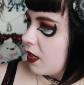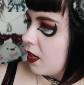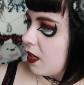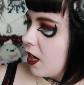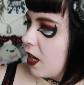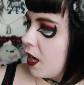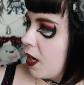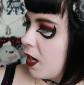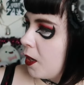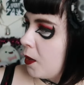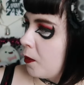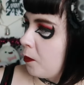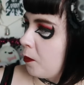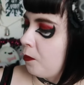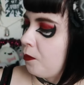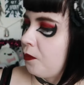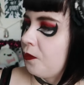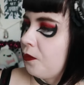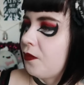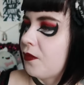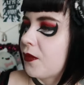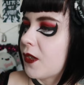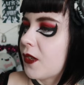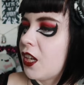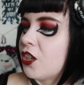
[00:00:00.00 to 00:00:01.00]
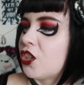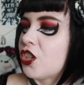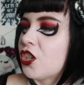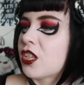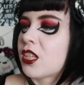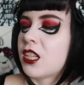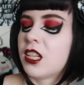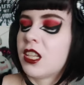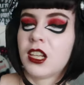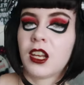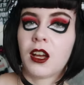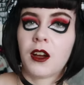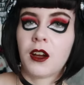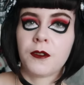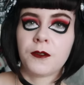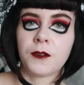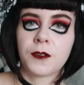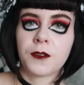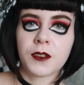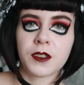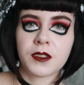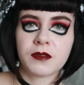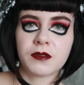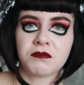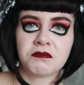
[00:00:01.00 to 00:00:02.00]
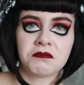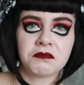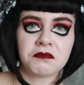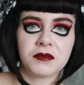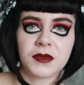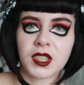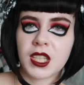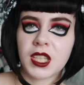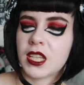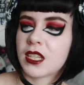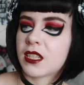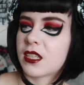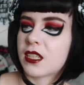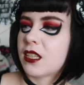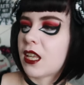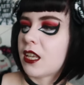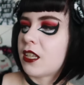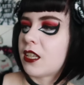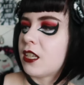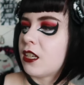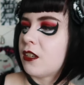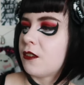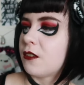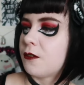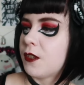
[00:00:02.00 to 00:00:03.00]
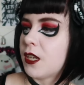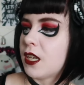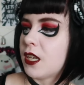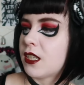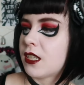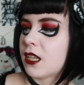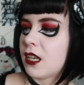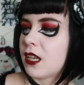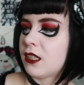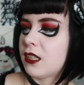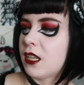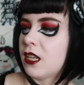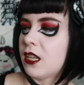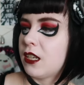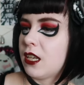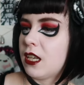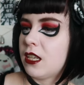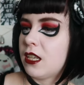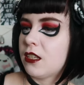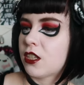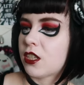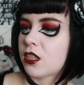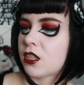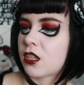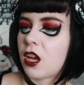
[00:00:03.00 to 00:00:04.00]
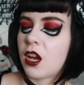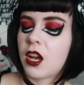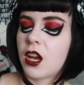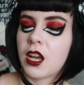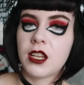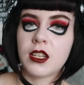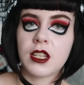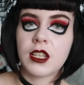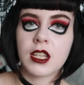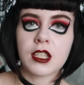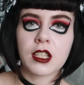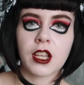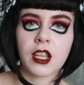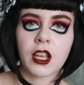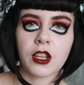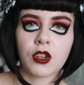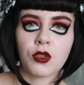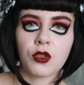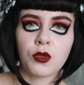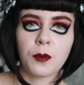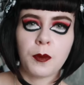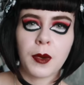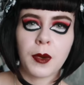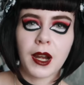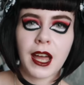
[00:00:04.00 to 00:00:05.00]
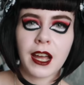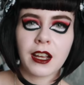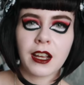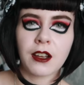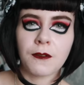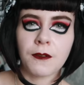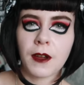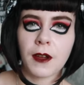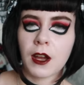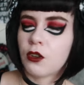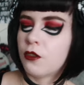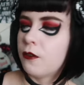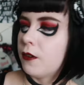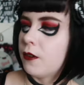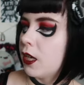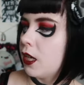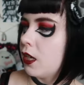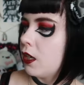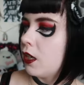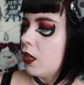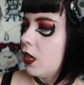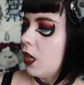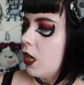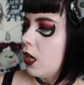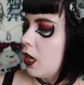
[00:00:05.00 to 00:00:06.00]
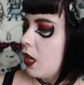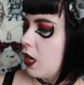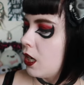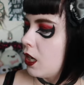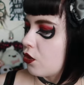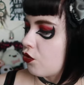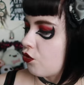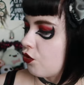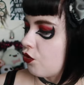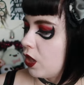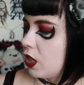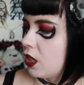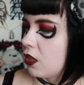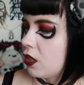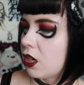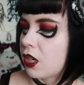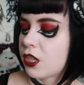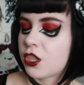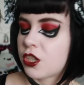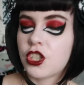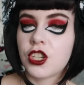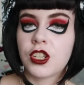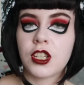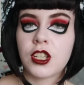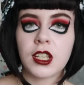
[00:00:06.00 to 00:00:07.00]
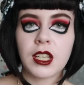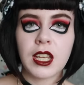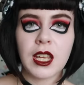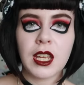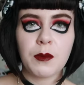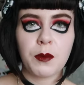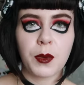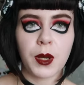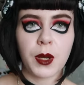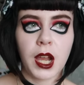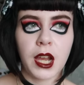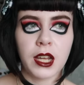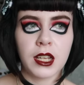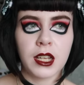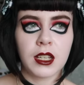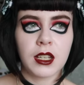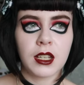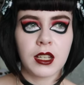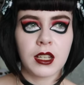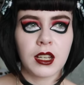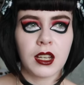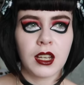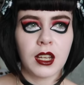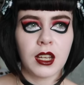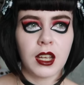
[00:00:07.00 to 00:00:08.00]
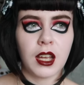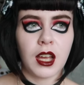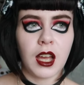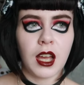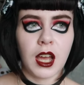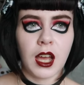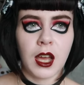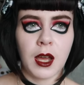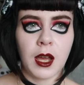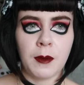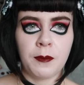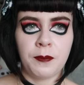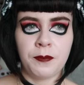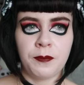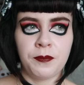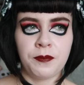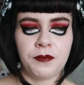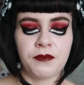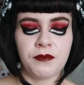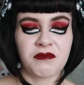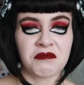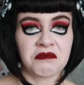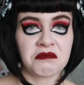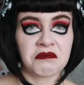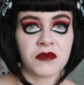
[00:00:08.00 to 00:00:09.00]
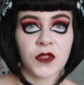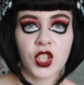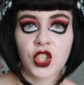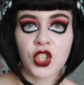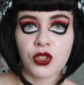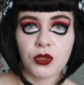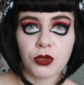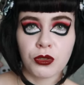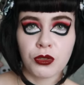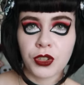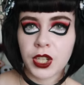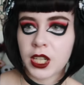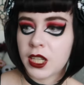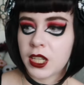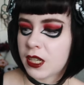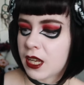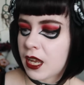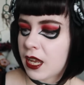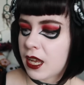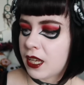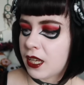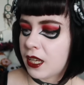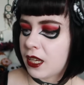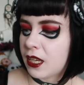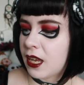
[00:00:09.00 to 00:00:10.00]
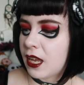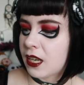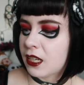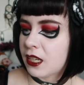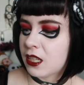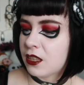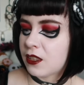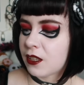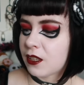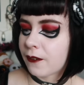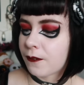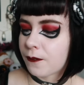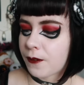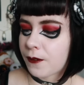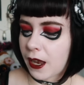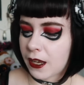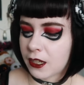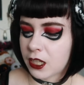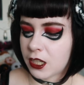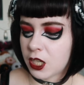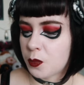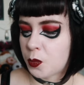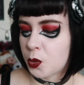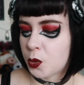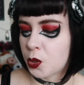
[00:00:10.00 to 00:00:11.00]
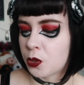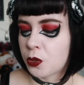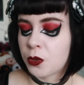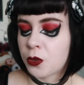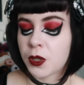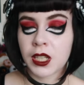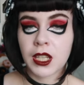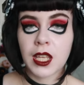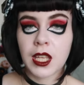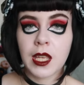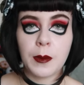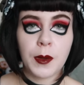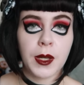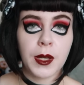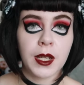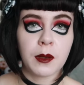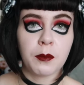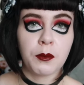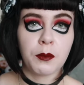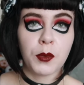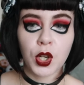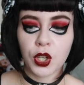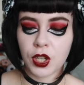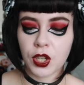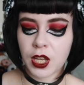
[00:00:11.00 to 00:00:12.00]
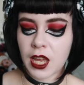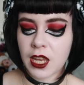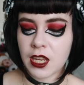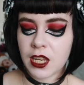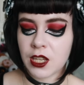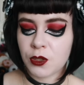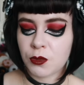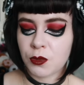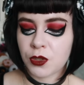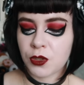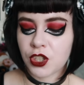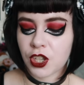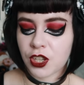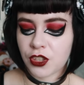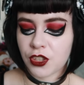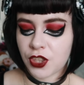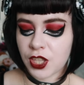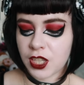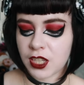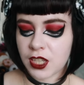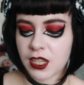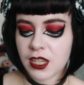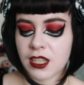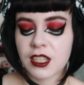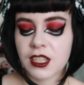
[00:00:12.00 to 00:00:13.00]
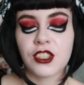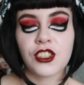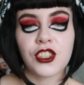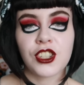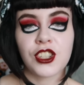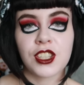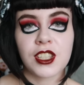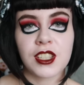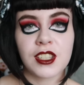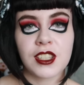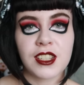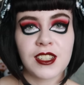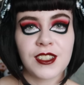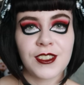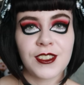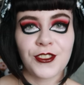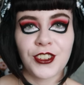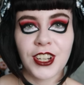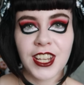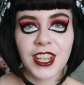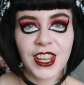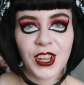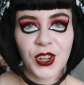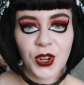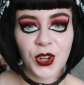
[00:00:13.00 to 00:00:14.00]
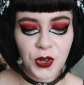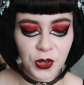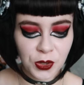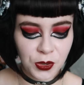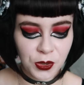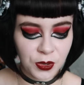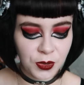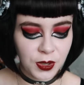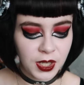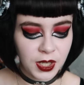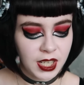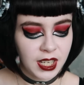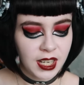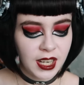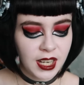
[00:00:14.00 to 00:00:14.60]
I just love the aesthetic of this. And then inside it's like all black velvet. It's really nice. You could keep like jewelry in here, anything valuable, and keep it in a bookcase, which I think is just really cool.